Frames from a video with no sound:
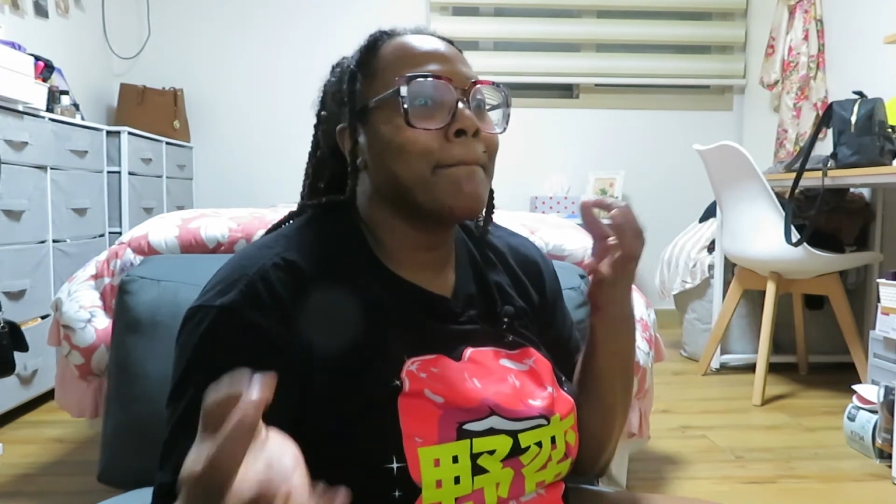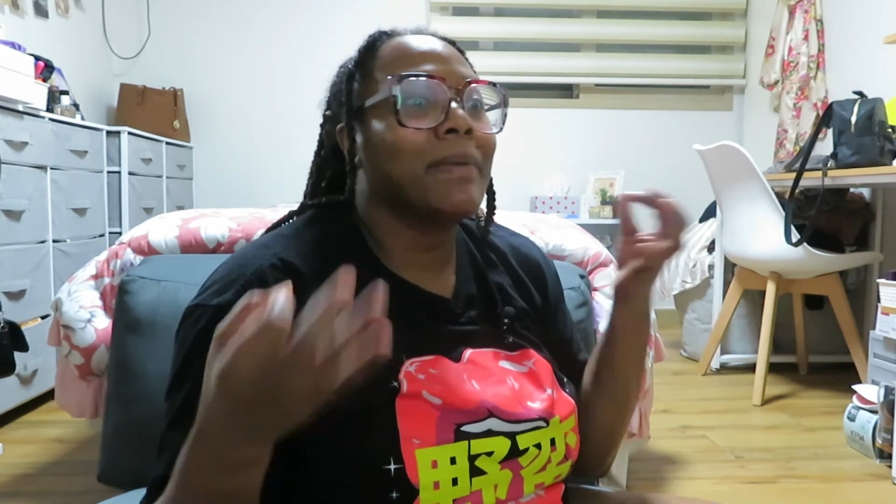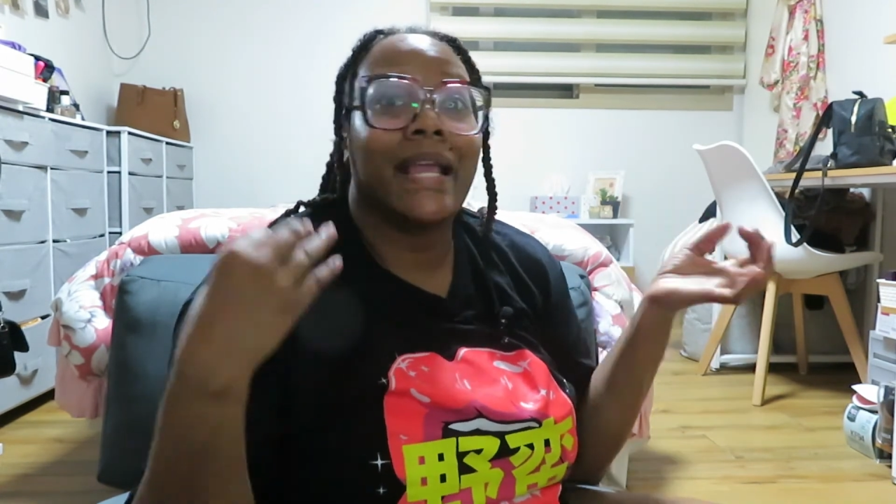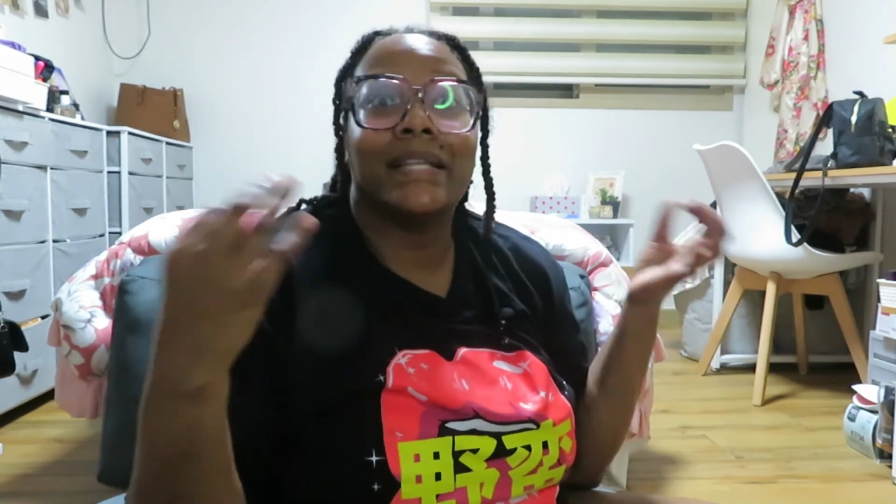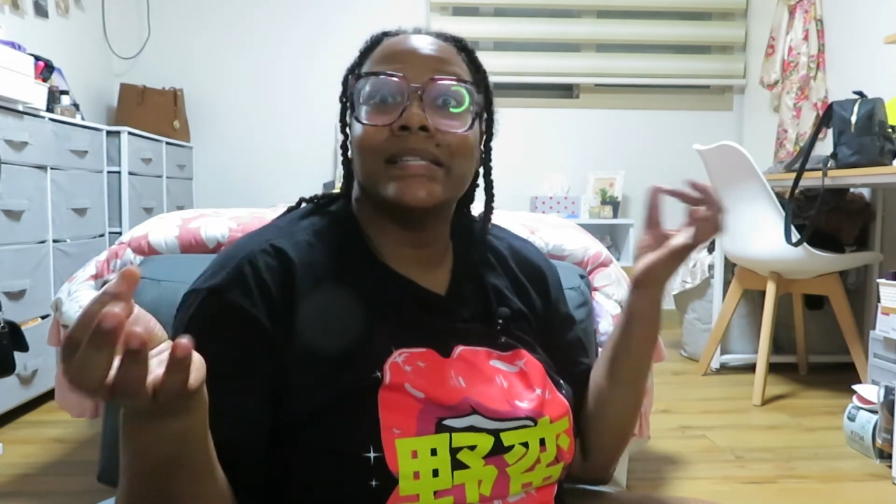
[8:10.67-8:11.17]

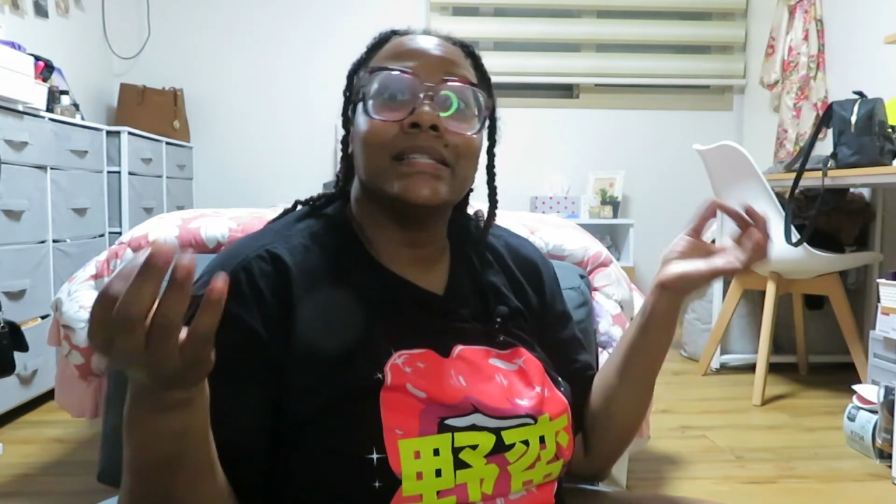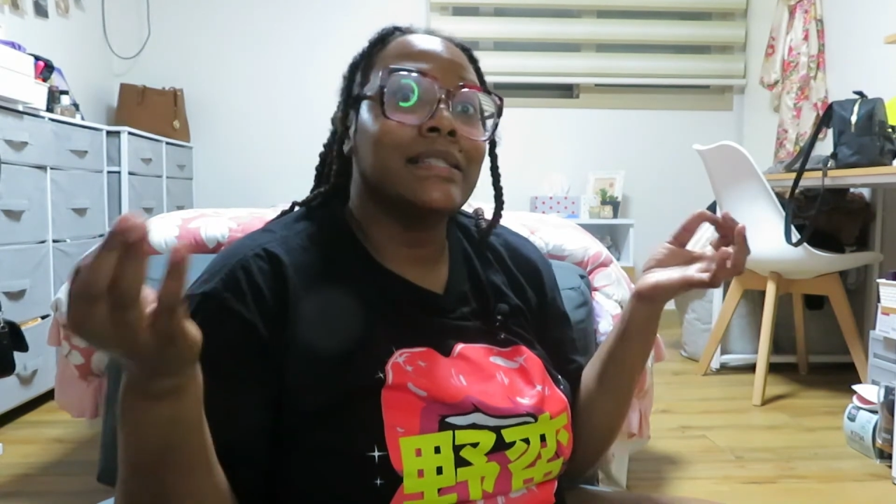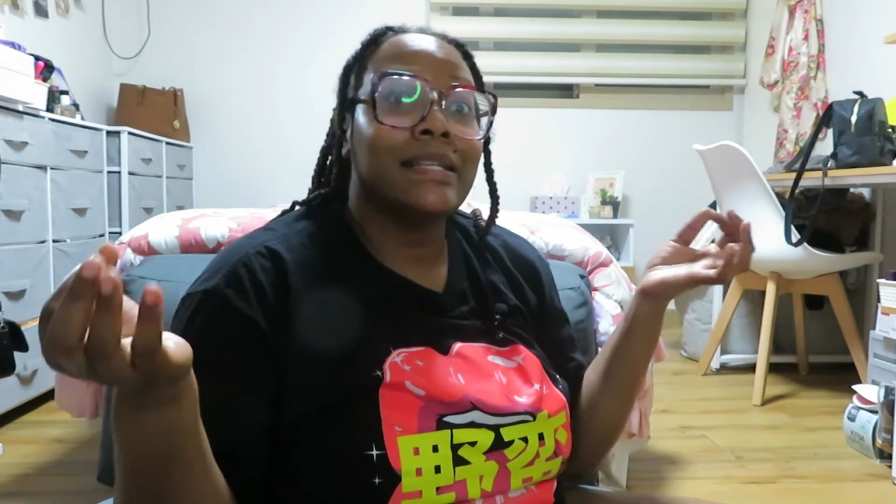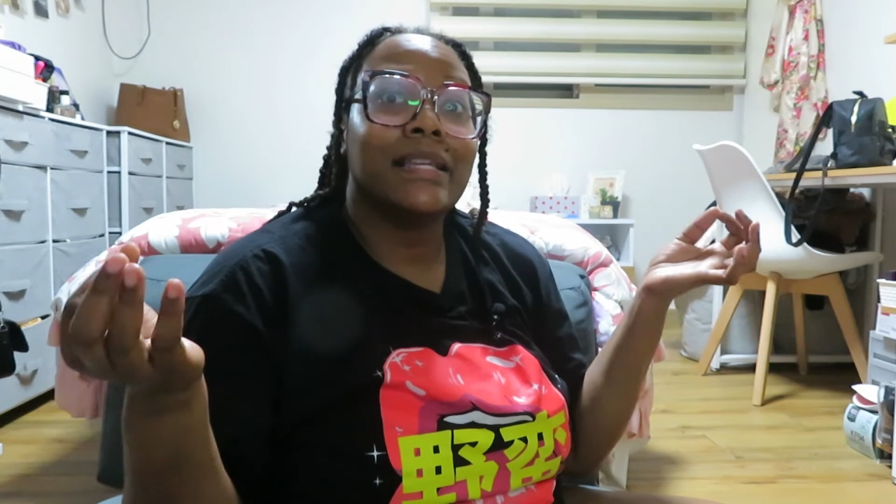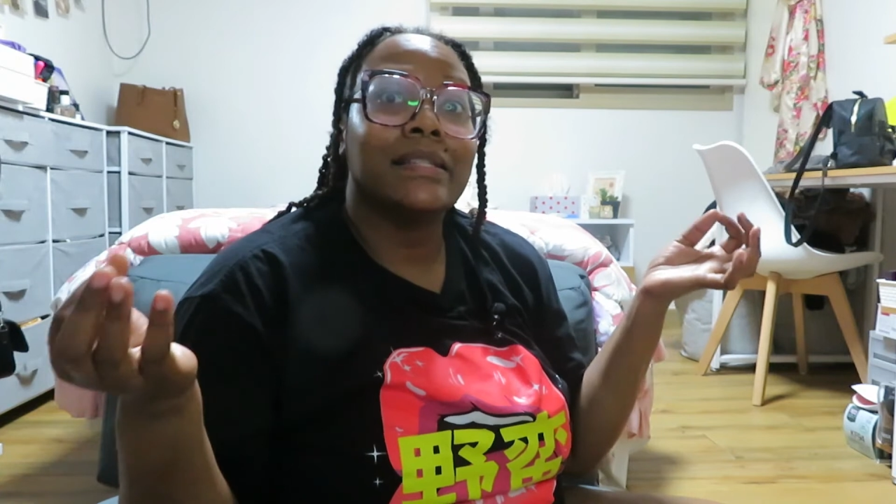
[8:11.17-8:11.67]
but ATs
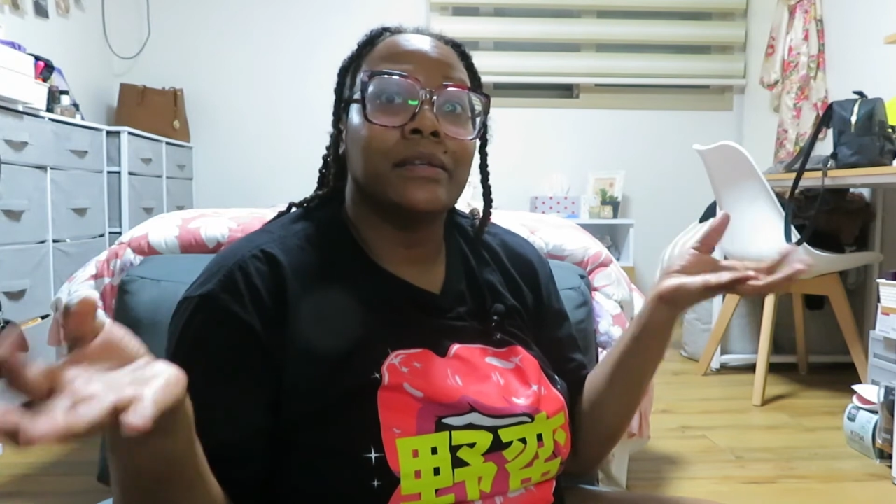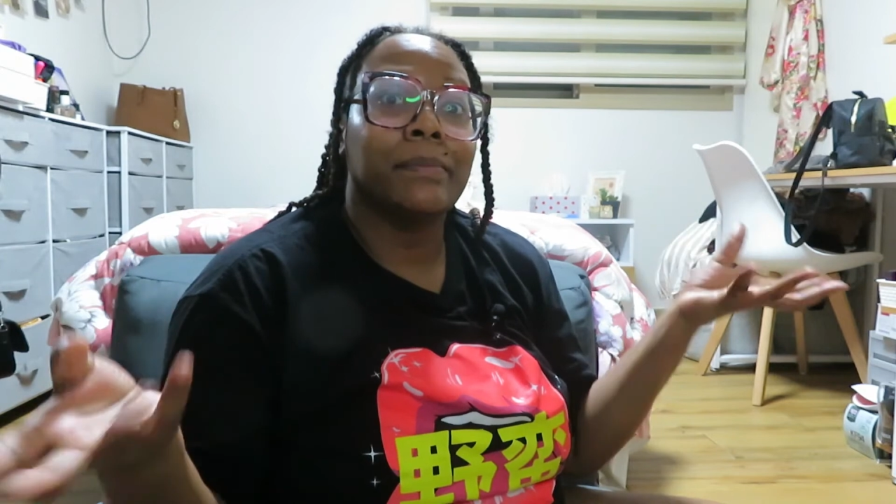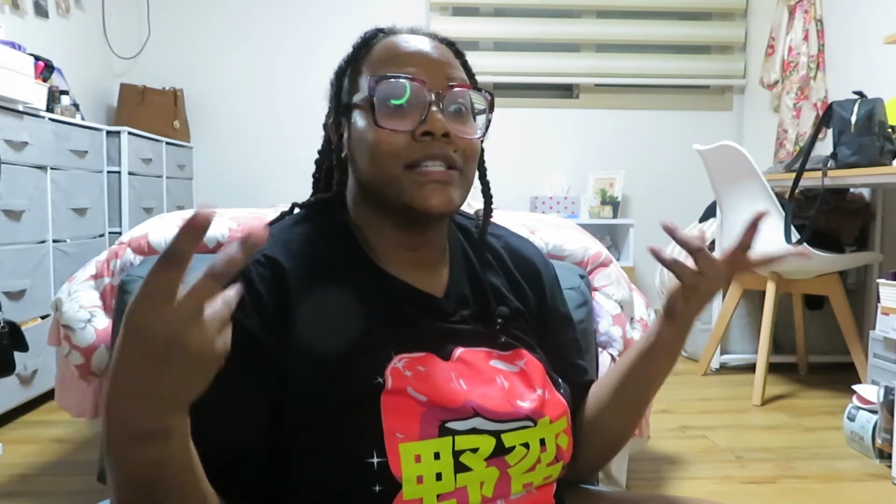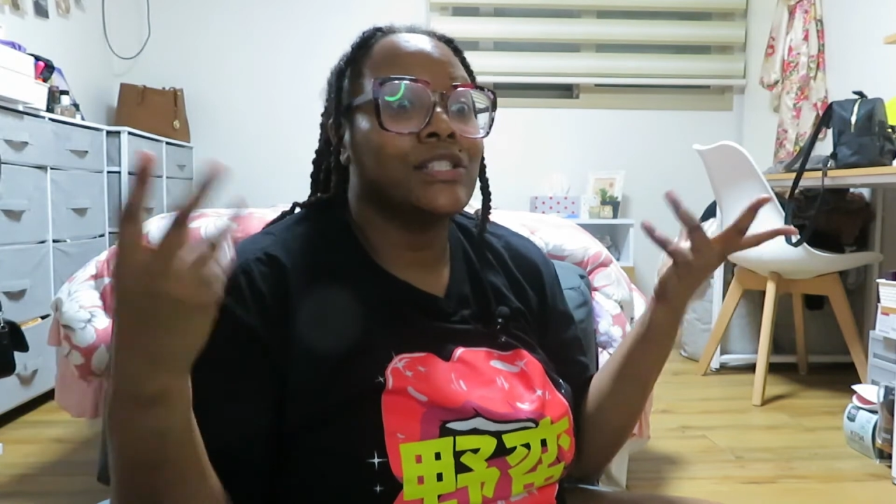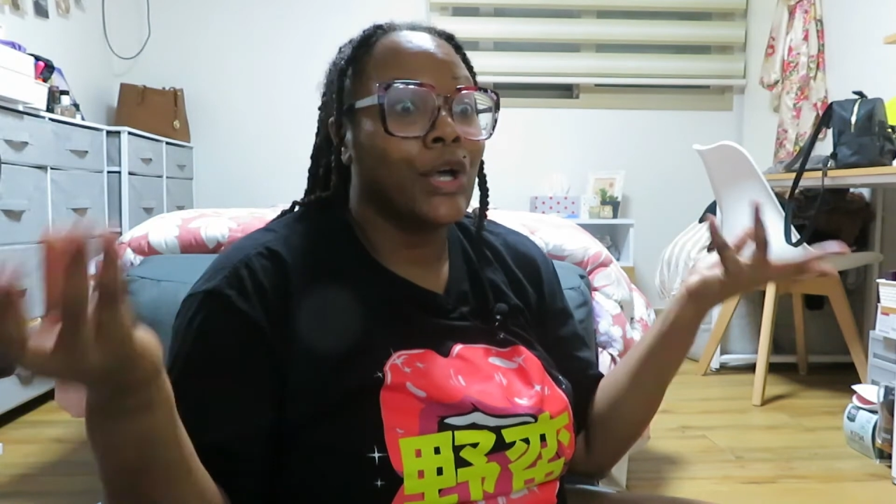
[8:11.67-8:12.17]
does that to me.